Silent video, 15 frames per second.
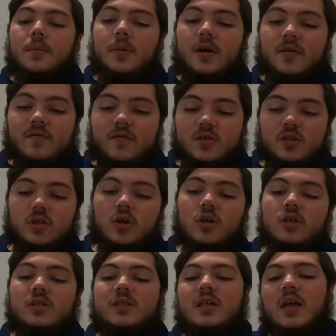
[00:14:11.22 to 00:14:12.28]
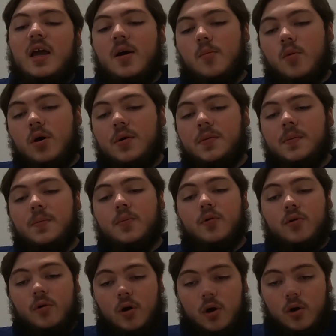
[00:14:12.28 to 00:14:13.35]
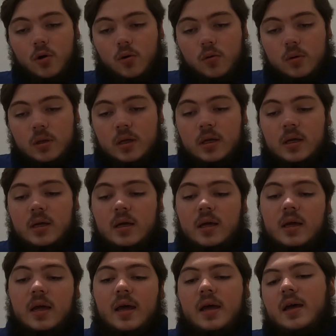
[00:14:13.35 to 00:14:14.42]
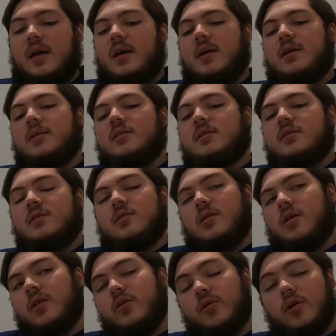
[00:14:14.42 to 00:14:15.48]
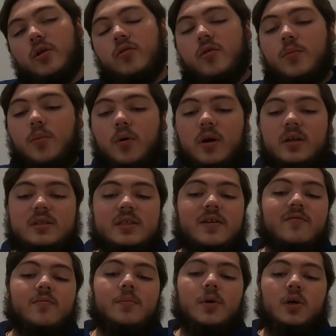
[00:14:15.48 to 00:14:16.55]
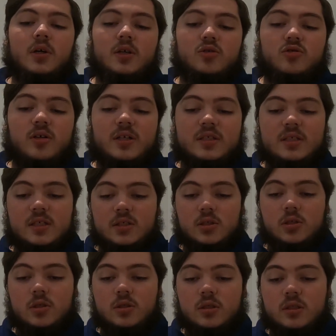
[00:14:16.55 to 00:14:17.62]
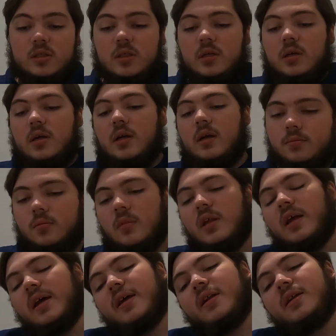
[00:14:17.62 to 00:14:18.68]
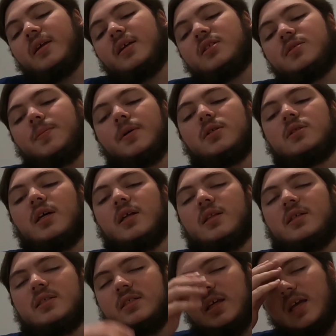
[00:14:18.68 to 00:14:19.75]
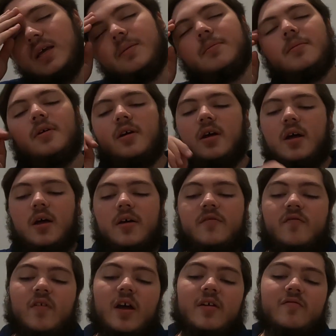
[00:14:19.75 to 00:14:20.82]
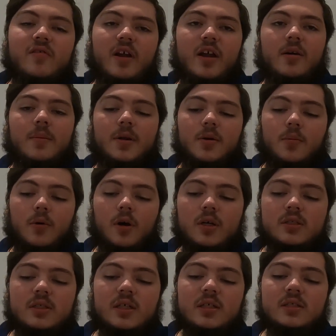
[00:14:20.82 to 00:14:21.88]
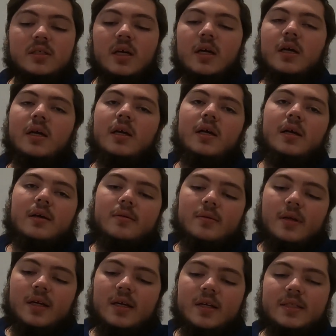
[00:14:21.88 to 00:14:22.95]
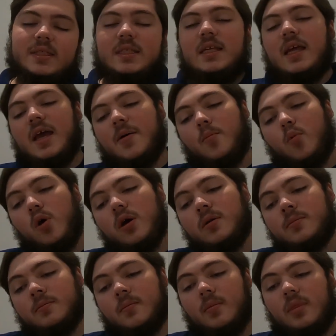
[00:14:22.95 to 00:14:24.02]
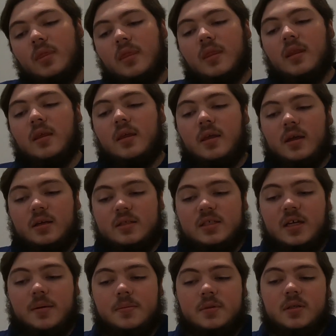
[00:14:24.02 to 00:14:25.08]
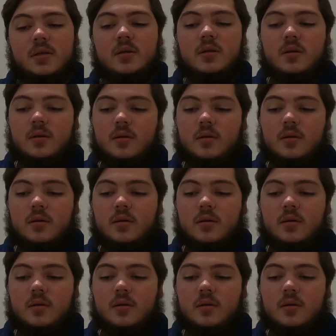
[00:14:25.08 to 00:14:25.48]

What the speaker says: But for starters, the M1 Pro has 33.7 billion transistors, and it's built on the same 5 nanometer process as the M1, except